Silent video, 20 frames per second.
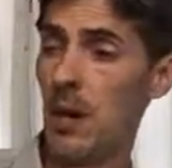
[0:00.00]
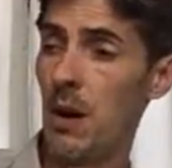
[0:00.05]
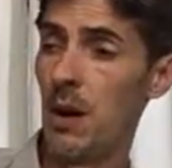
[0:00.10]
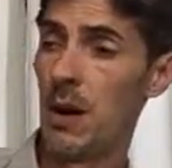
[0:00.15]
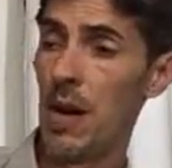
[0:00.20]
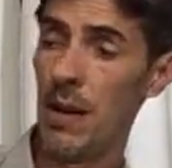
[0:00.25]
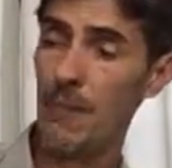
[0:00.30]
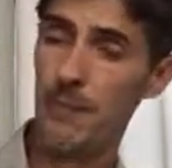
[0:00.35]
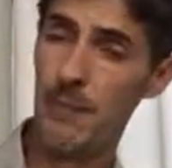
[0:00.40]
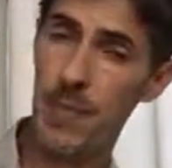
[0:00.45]

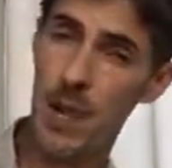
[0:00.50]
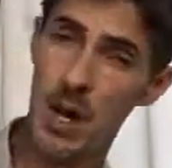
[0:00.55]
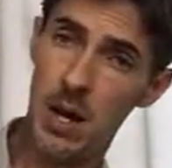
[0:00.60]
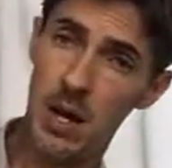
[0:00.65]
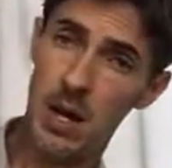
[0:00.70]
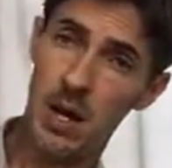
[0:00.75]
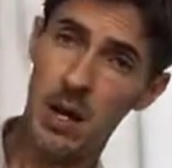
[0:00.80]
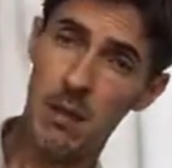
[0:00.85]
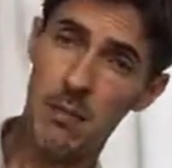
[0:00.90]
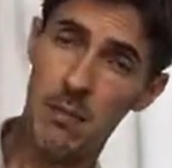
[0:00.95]
Okay,
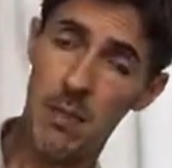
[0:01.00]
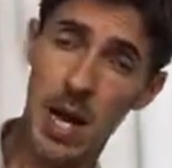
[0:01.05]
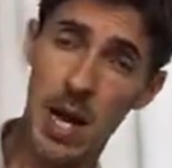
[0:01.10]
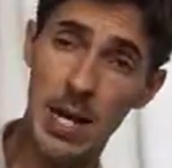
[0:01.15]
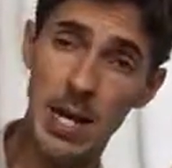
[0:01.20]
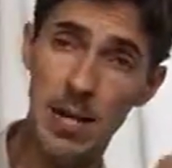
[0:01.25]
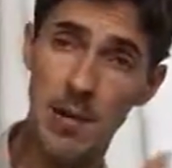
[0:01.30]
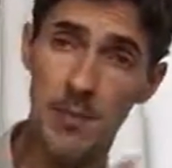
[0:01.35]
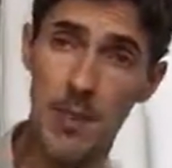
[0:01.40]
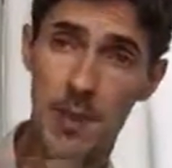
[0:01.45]
I
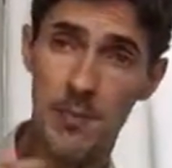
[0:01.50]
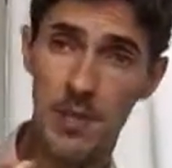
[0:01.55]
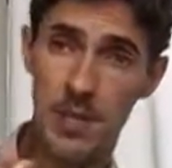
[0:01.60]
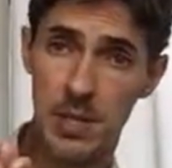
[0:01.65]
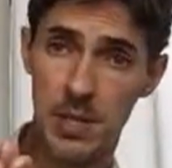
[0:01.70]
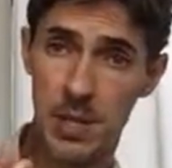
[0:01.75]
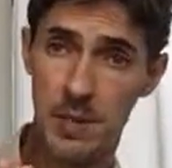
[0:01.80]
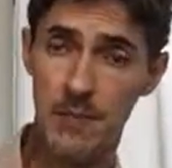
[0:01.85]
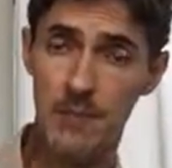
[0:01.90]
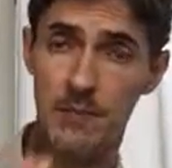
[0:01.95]
need to wrap
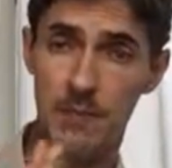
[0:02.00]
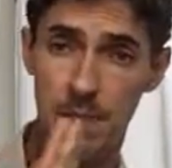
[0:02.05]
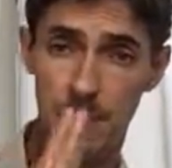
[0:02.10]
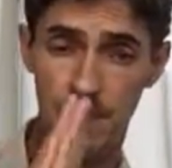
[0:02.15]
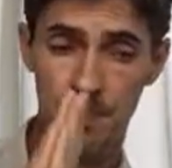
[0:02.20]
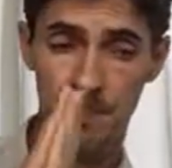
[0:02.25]
this up.